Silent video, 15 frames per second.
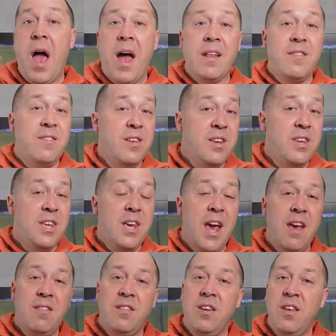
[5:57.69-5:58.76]
add
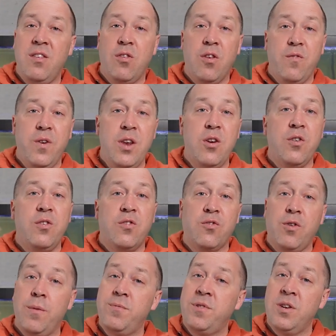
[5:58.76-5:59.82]
CTAs in either the video
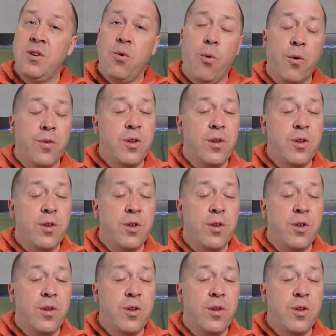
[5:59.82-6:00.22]
description or